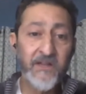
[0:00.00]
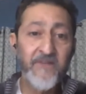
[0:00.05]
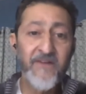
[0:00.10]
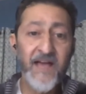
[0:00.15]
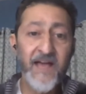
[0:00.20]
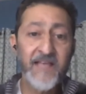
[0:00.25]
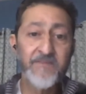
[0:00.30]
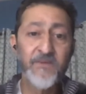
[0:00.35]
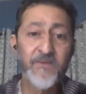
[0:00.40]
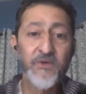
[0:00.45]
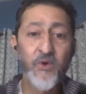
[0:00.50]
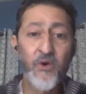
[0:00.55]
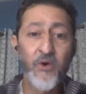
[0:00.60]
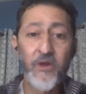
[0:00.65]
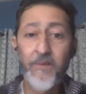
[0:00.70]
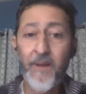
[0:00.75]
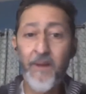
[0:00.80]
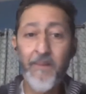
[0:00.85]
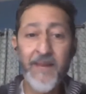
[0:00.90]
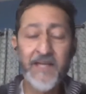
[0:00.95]
the vast majority
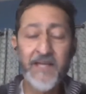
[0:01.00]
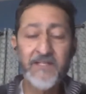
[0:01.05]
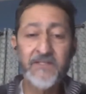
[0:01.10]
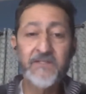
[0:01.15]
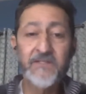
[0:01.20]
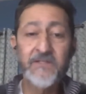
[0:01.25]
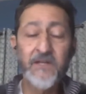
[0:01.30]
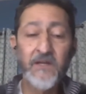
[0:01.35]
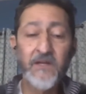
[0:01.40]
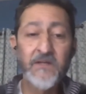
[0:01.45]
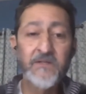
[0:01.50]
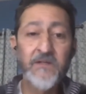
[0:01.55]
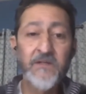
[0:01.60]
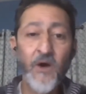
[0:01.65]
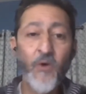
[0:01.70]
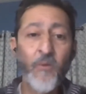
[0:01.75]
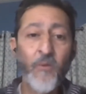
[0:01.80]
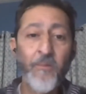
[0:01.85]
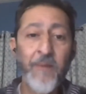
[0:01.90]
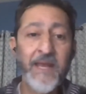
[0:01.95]
of my patients
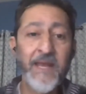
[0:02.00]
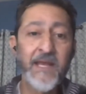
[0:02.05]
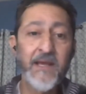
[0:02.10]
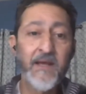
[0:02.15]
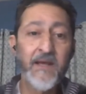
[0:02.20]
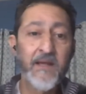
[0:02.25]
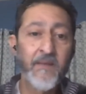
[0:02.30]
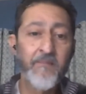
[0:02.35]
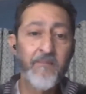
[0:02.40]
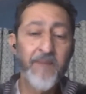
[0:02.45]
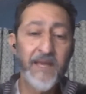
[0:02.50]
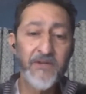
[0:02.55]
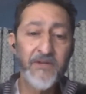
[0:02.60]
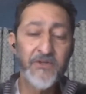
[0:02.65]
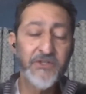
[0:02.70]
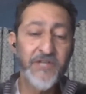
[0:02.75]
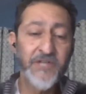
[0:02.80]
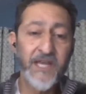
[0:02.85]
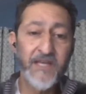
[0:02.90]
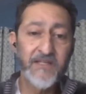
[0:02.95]
don't make major
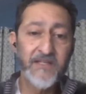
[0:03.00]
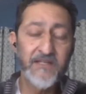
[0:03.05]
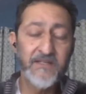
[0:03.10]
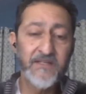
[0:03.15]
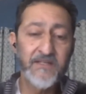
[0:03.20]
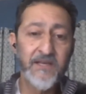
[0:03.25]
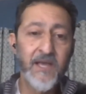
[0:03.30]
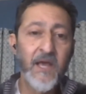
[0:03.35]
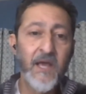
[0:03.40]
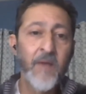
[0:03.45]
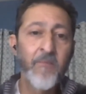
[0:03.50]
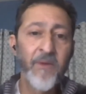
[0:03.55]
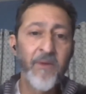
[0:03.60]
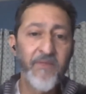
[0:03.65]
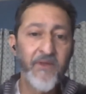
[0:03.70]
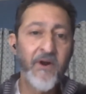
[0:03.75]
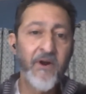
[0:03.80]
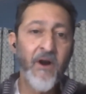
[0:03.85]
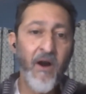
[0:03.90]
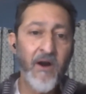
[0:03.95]
changes. But
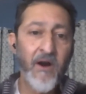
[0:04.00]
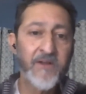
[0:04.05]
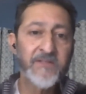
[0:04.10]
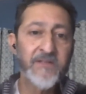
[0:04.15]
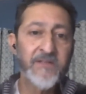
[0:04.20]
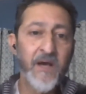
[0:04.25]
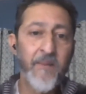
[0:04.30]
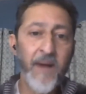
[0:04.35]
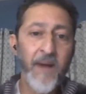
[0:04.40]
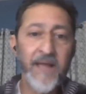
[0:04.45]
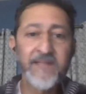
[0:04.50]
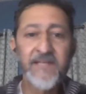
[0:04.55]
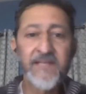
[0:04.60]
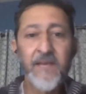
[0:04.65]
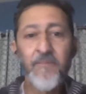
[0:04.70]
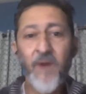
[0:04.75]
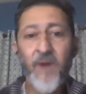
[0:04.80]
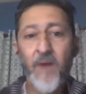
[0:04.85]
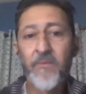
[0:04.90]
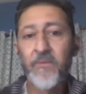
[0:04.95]
there are some, I'd say
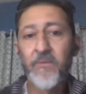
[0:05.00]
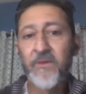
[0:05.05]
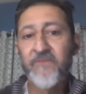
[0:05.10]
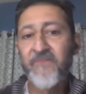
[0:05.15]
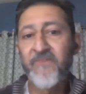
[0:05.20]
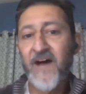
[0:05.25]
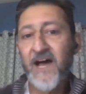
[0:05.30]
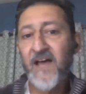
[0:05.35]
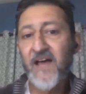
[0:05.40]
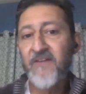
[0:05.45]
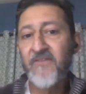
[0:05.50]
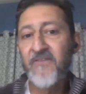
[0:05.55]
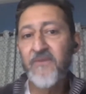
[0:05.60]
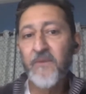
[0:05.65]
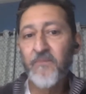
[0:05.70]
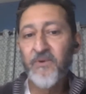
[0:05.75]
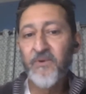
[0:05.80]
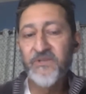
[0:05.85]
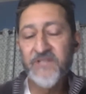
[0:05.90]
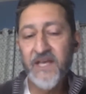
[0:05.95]
probably 5%,
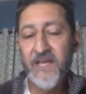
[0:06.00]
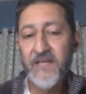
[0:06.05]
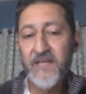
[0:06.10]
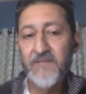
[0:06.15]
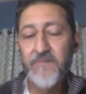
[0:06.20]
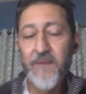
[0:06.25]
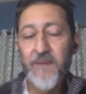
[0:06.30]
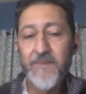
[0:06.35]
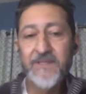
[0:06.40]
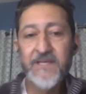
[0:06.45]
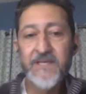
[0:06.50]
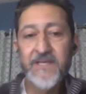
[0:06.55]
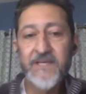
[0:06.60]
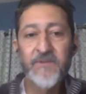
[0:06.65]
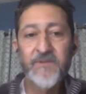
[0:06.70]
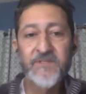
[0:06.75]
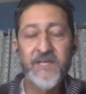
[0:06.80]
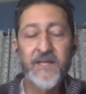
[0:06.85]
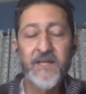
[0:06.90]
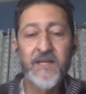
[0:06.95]
maybe
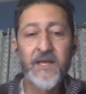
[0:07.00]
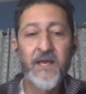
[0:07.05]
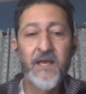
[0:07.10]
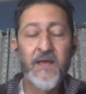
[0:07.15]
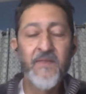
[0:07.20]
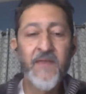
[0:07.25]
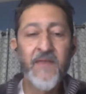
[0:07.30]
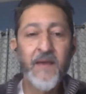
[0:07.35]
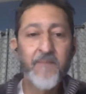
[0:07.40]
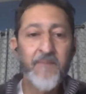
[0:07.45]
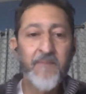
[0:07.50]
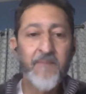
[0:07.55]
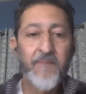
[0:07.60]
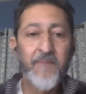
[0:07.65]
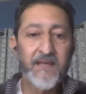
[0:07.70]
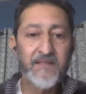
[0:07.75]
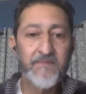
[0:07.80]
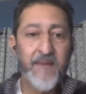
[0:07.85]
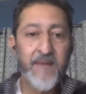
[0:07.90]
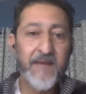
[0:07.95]
10%, that
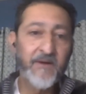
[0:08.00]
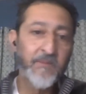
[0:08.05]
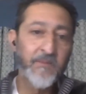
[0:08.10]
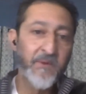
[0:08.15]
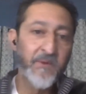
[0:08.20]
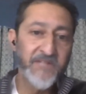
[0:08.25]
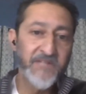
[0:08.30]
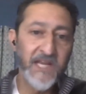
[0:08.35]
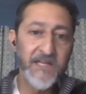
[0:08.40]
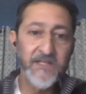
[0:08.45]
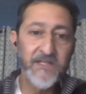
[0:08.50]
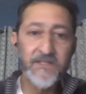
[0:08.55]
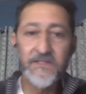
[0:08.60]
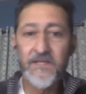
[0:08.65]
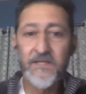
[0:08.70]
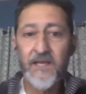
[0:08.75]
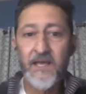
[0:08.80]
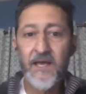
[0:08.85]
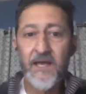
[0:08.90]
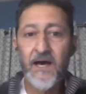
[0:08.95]
make a spectrum of
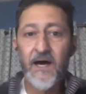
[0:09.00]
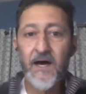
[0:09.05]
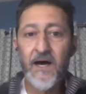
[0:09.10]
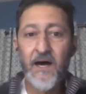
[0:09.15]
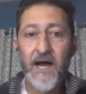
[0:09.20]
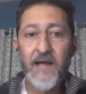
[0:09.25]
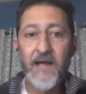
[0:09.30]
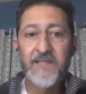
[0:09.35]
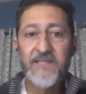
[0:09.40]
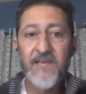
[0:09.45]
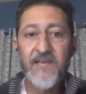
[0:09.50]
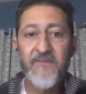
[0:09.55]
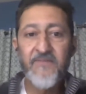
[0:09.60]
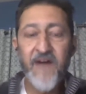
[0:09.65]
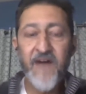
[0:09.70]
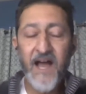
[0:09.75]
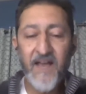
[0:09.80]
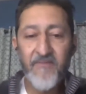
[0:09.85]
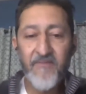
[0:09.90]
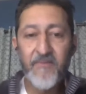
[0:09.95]
changes. I'd say
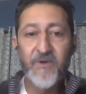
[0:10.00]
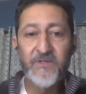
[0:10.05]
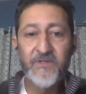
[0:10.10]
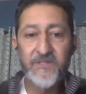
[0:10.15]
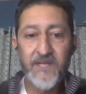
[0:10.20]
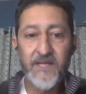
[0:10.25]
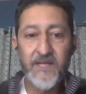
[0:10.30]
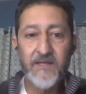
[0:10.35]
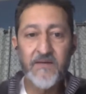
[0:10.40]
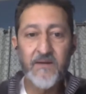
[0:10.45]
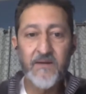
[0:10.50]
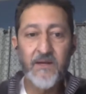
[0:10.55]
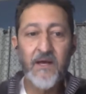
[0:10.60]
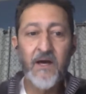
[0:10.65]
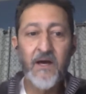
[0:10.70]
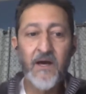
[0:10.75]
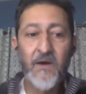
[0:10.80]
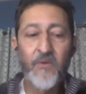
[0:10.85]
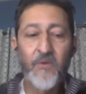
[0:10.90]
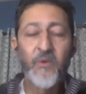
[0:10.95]
5%
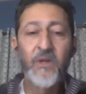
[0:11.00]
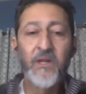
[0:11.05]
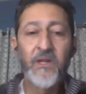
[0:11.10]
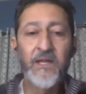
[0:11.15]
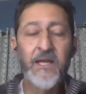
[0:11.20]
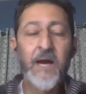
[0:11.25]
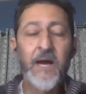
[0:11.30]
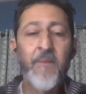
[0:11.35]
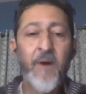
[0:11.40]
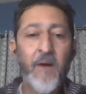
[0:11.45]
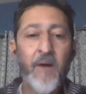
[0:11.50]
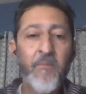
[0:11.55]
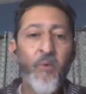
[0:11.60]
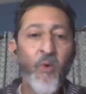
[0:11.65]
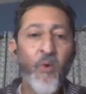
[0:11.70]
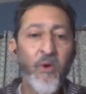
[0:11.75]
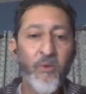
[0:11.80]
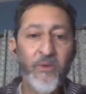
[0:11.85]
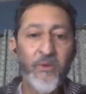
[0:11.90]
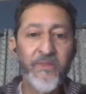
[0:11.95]
really come on
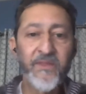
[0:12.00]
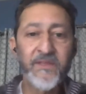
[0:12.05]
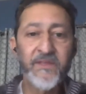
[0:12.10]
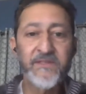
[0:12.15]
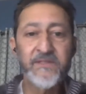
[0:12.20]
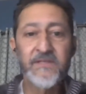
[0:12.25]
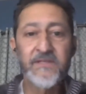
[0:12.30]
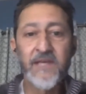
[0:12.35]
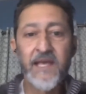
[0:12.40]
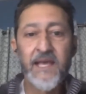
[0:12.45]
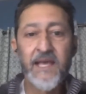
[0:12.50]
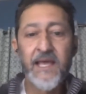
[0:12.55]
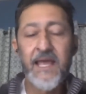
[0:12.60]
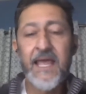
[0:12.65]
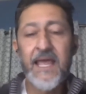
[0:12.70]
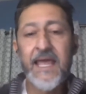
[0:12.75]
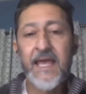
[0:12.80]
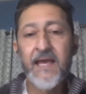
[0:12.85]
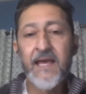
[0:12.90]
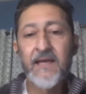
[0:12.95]
board with this.
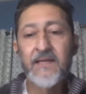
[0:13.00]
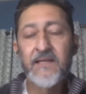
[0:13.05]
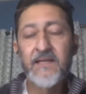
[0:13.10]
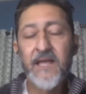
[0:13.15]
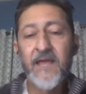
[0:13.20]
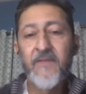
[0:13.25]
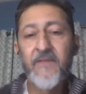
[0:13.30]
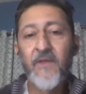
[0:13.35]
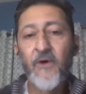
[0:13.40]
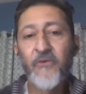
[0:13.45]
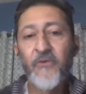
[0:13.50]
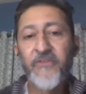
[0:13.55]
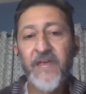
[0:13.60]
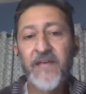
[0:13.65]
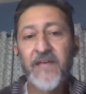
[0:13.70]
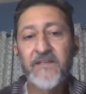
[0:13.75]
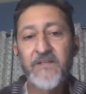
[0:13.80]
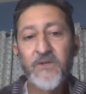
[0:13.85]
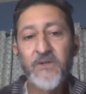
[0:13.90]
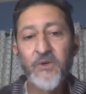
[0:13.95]
And those
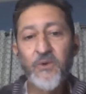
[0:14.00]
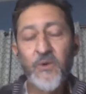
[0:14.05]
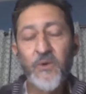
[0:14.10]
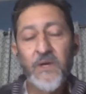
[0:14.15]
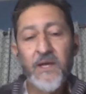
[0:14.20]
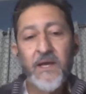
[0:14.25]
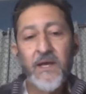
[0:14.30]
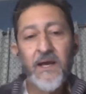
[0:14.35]
that do,